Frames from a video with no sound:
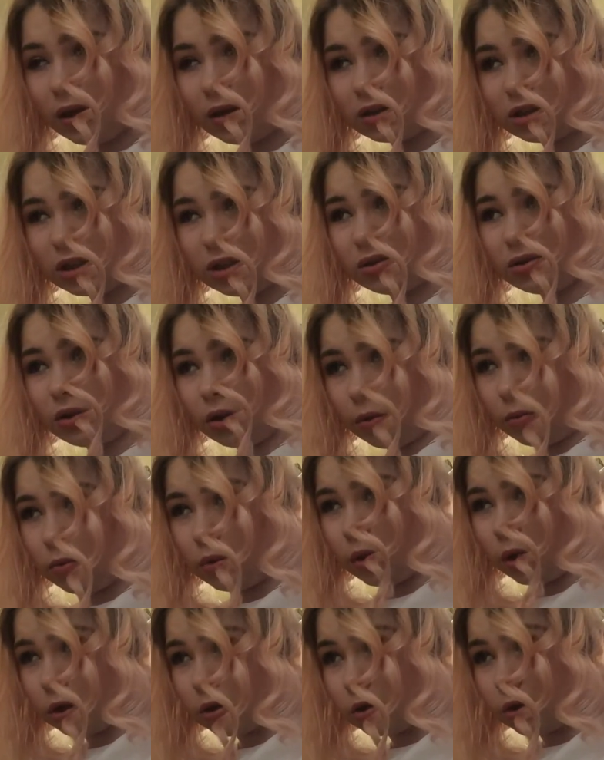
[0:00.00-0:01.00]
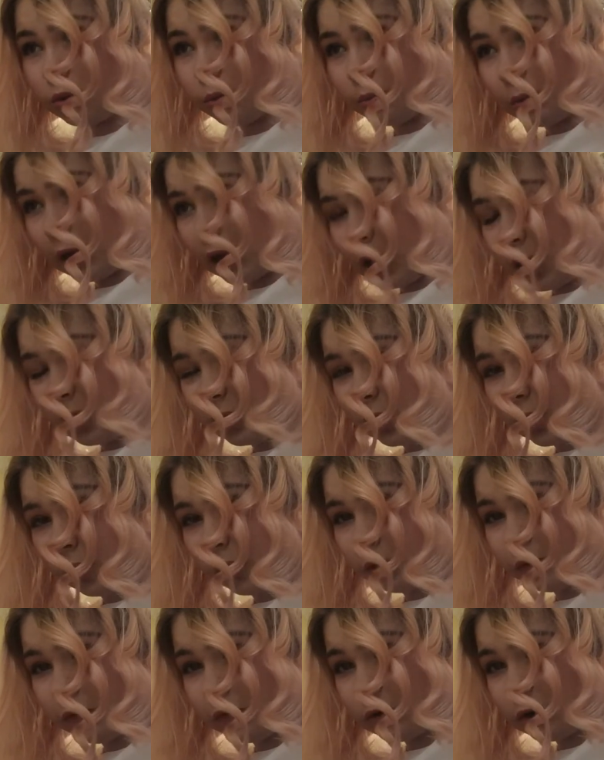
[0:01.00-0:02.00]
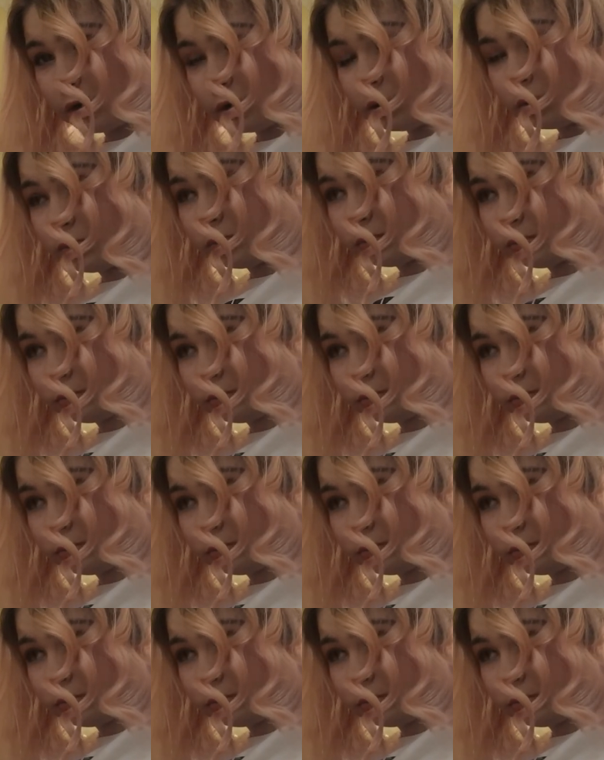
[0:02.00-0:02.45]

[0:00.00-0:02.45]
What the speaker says: actually don't like doing my hair that often,